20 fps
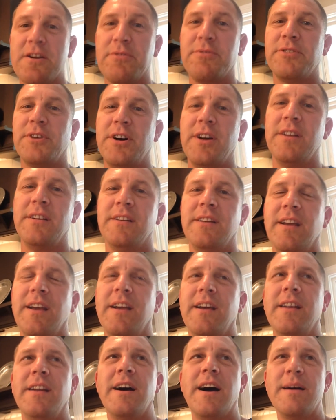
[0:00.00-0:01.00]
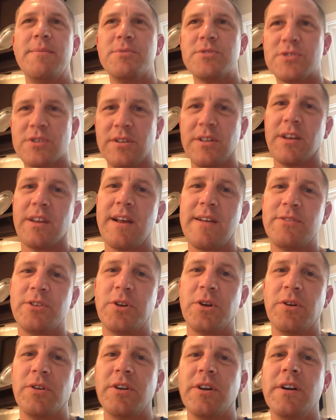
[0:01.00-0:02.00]
of fun, and I'm certainly gonna have to
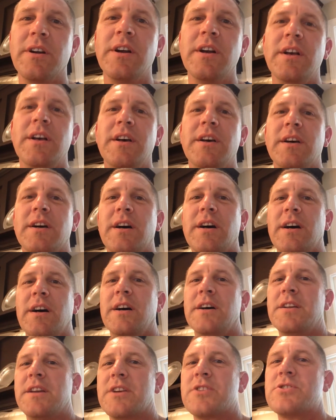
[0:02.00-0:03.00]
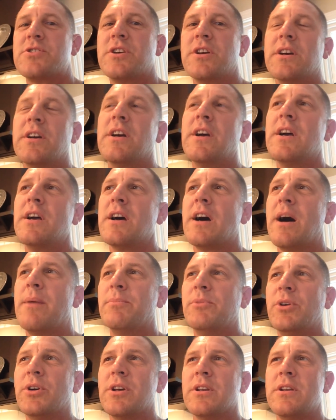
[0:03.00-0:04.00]
go there uh, next year.
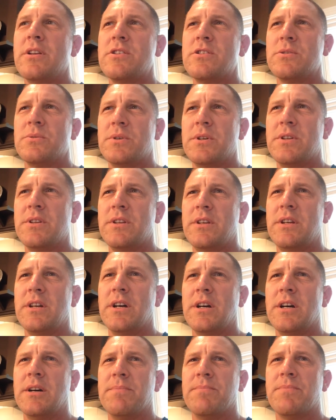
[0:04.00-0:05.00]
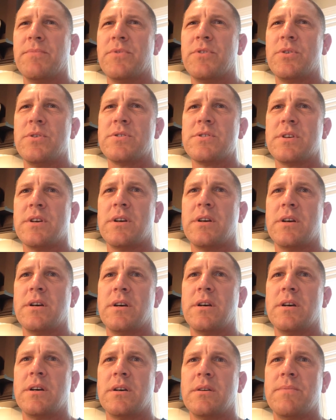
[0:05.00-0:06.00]
I'm looking at doing the uh, there's
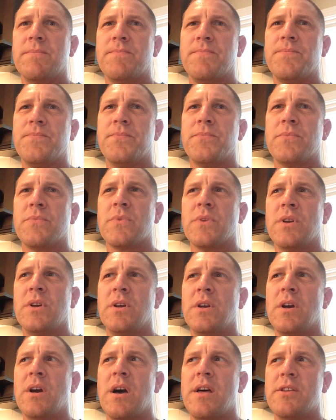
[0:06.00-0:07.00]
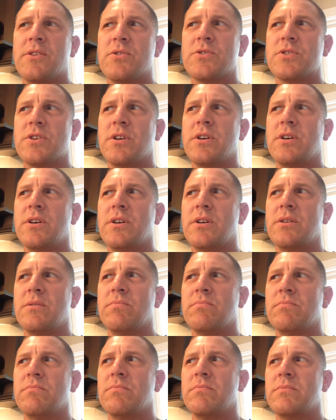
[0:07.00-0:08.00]
a I think there's a
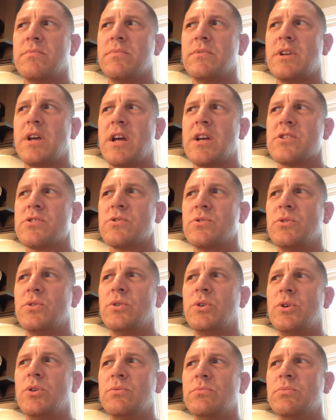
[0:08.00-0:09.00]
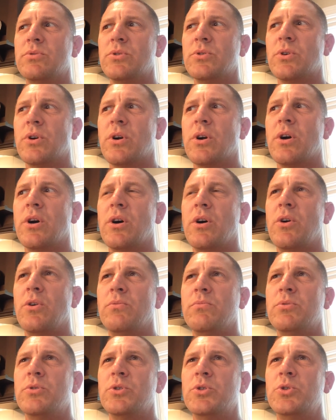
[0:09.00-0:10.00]
national homebrew or a
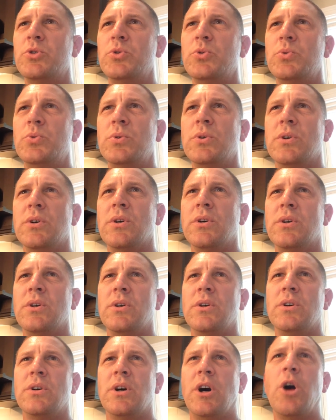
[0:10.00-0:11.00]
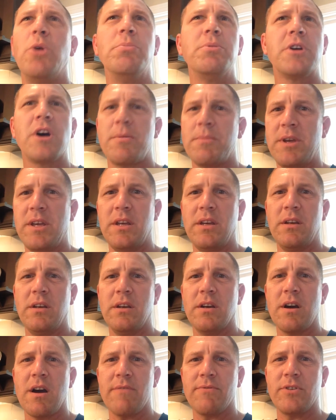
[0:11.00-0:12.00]
homebrew
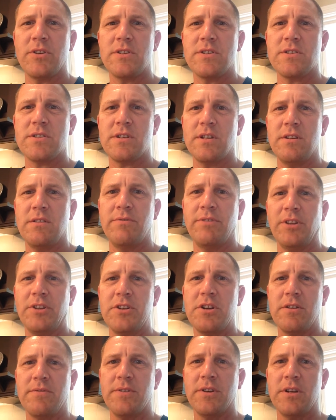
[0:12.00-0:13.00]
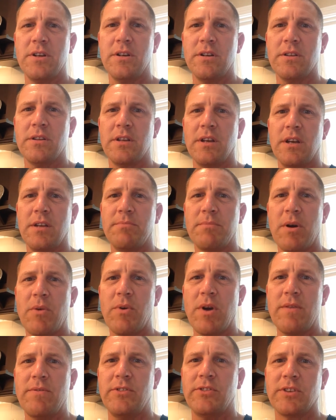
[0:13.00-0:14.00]
homecoming conference in Philadelphia that my
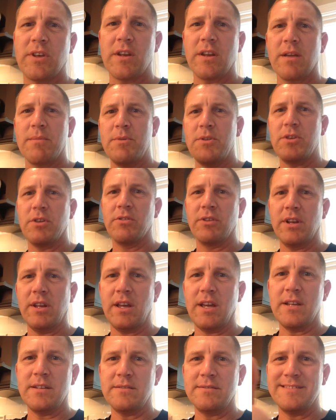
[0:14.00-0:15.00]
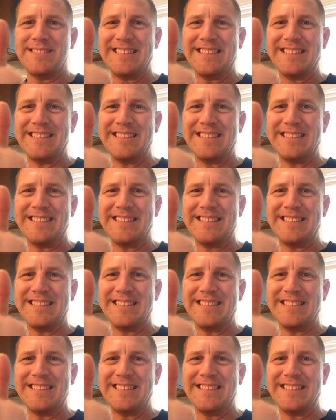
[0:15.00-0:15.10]
wife has kind of given me the green light